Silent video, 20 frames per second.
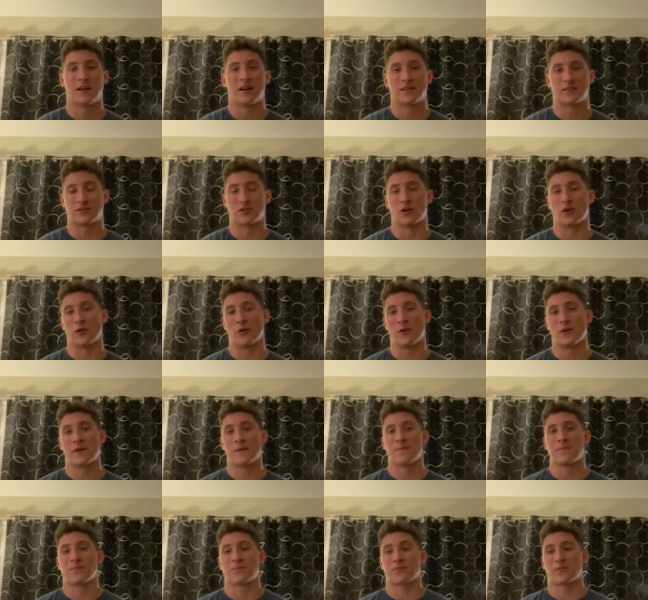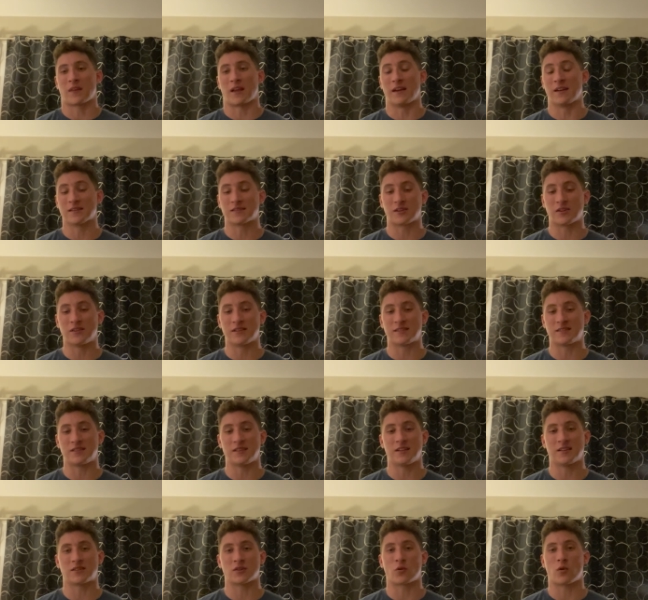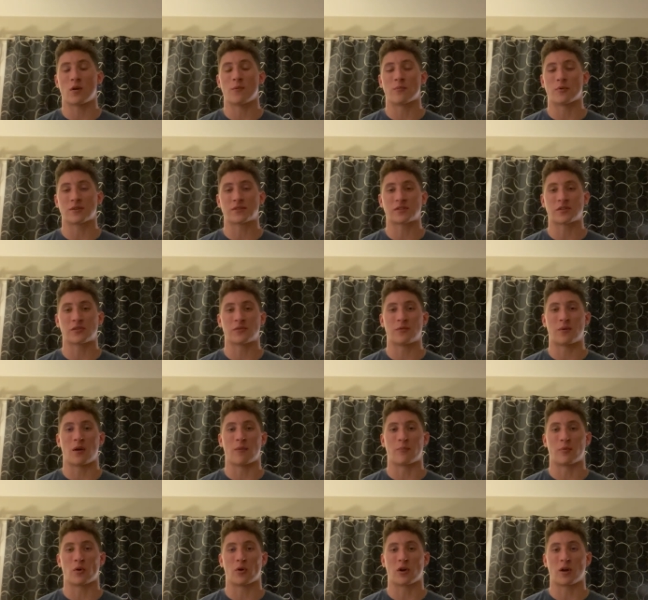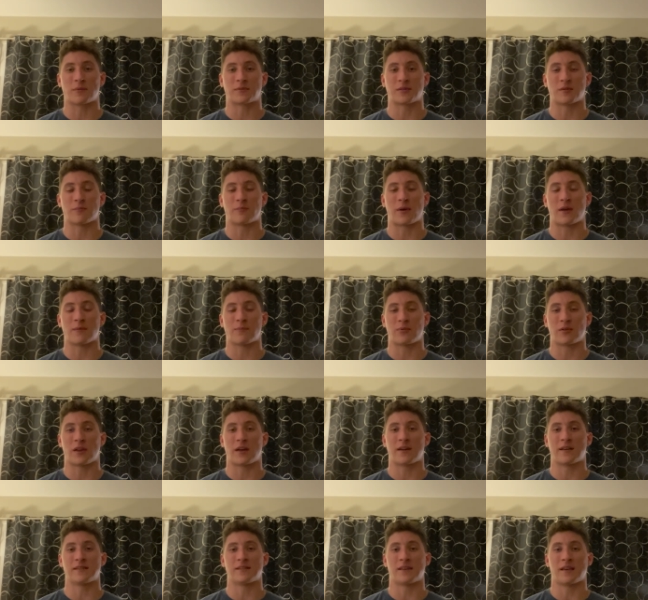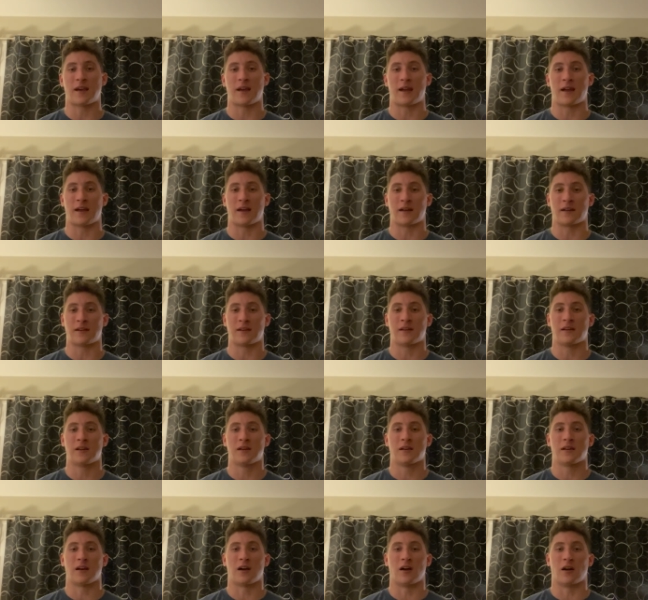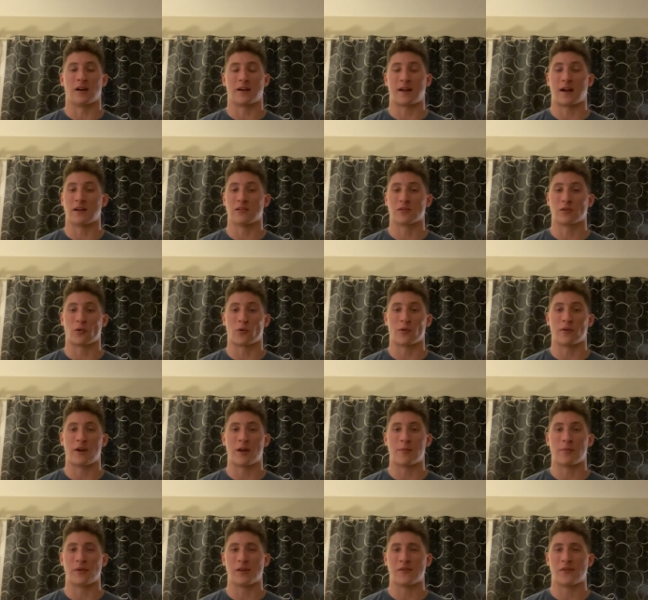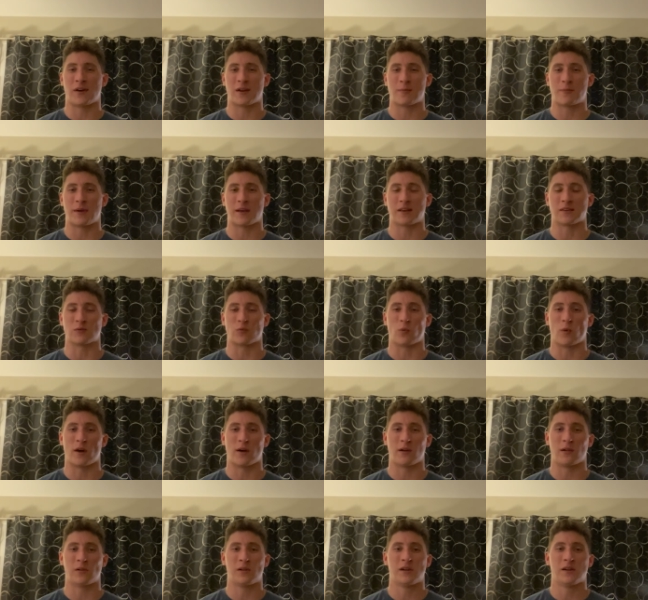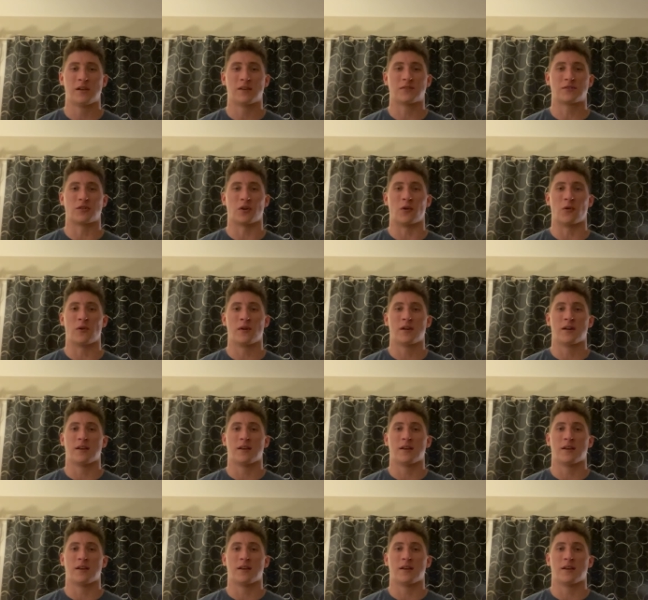So it is good to see it. Jaquan Brisker broke up some plays, and Kyler Gordon, I believe, had a pick as well. So